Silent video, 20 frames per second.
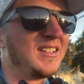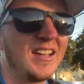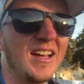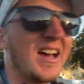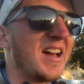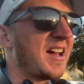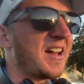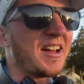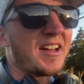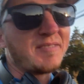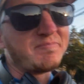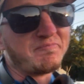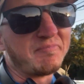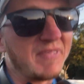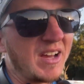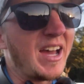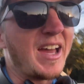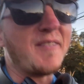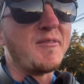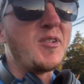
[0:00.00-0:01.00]
I
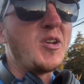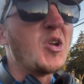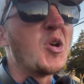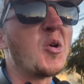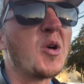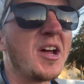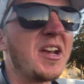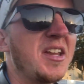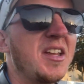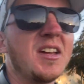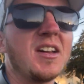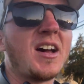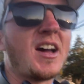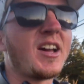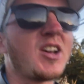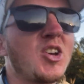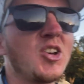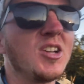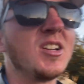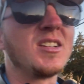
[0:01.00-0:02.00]
have no idea. I
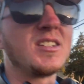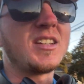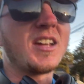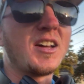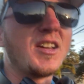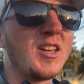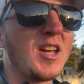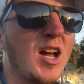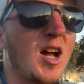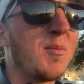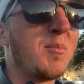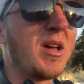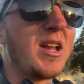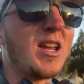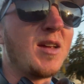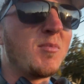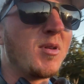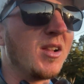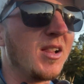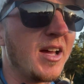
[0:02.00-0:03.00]
couldn't tell you how
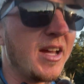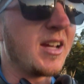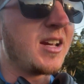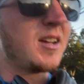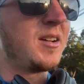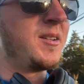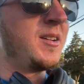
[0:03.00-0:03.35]
many, but like